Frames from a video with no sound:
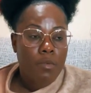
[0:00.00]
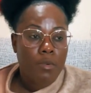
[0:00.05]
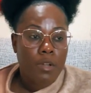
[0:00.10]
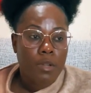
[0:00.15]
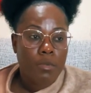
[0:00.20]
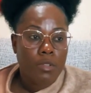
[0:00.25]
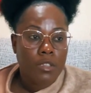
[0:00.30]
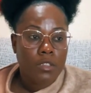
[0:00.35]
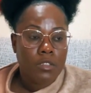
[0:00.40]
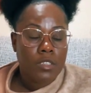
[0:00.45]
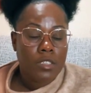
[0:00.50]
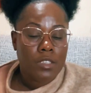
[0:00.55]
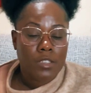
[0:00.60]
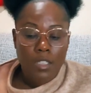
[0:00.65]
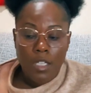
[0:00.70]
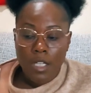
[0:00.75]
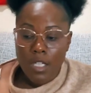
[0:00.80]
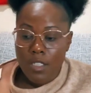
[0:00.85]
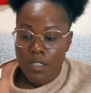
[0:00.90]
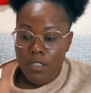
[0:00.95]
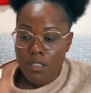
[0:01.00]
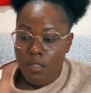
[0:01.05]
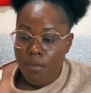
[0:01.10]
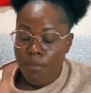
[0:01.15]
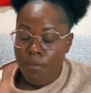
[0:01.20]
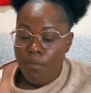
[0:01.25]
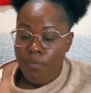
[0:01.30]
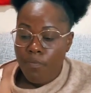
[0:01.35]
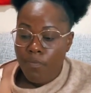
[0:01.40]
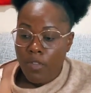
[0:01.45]
We will
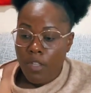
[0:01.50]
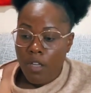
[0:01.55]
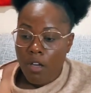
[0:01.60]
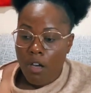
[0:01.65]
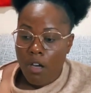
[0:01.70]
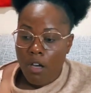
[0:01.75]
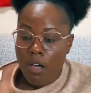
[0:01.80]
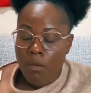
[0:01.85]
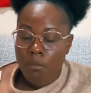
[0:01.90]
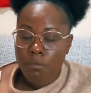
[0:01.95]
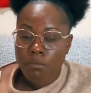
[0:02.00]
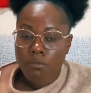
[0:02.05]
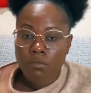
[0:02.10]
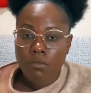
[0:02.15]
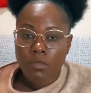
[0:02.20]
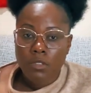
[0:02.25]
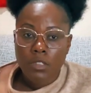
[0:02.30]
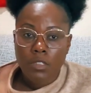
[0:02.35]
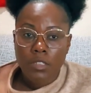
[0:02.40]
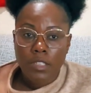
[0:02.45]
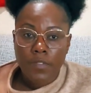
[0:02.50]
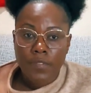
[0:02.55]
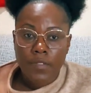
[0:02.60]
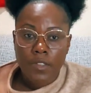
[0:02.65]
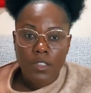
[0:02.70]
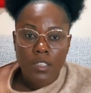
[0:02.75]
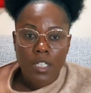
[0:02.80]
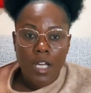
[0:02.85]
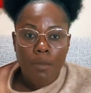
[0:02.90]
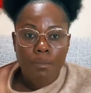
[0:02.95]
discuss um,
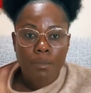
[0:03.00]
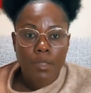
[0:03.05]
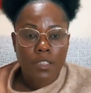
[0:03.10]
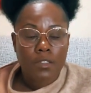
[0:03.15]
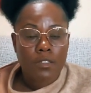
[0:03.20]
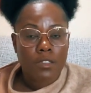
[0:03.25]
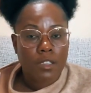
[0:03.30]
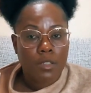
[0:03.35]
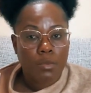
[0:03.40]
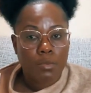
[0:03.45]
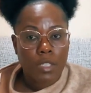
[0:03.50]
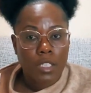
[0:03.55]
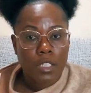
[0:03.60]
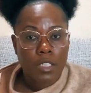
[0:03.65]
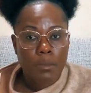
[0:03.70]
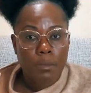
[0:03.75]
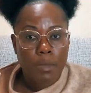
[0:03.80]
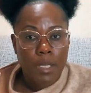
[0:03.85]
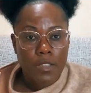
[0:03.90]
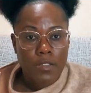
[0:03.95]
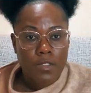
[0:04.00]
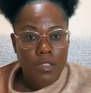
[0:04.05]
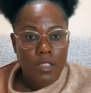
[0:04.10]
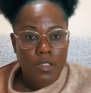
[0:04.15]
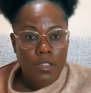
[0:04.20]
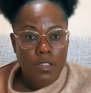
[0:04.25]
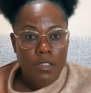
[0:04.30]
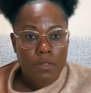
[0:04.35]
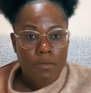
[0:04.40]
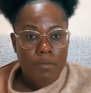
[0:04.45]
different topics on a weekly
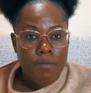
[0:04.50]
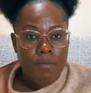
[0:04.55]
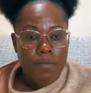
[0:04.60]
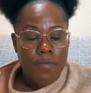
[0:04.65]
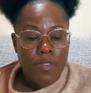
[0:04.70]
basis.